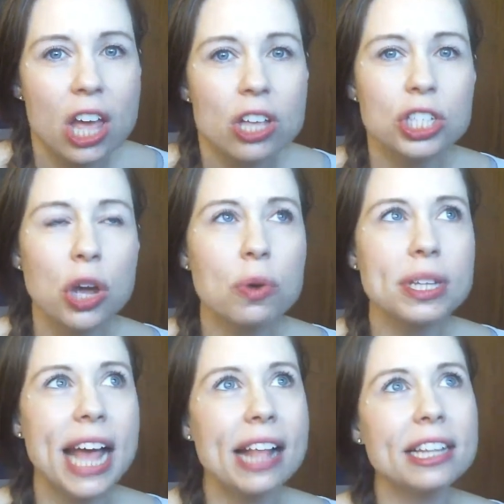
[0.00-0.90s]
So
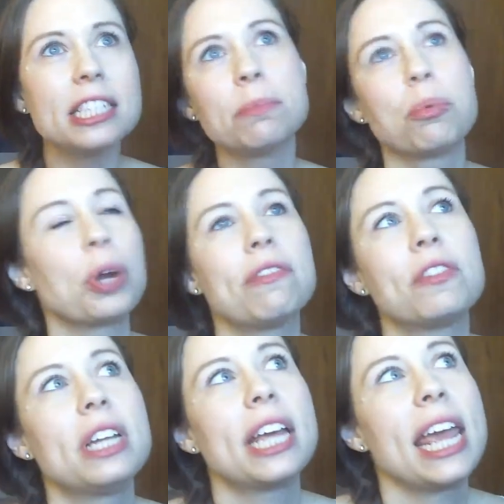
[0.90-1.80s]
tell us
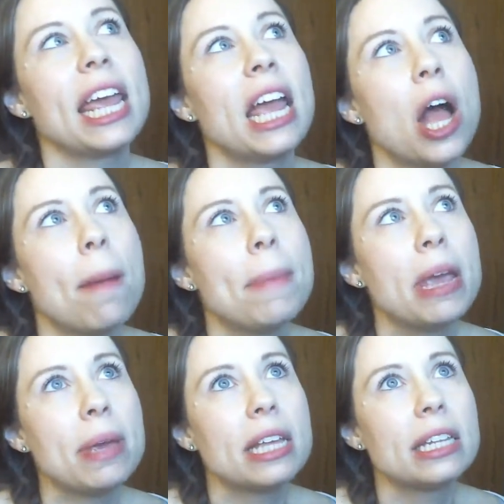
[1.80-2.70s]
briefly,
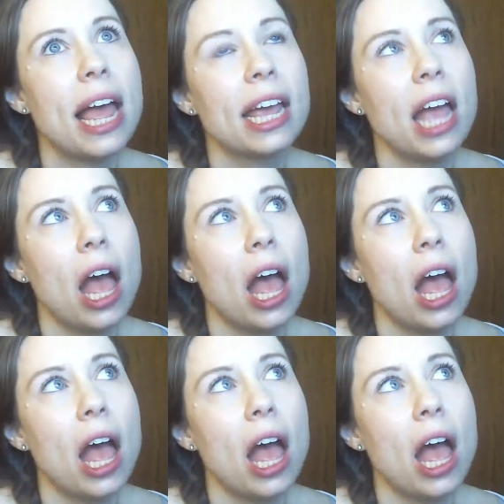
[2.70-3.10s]
maybe like,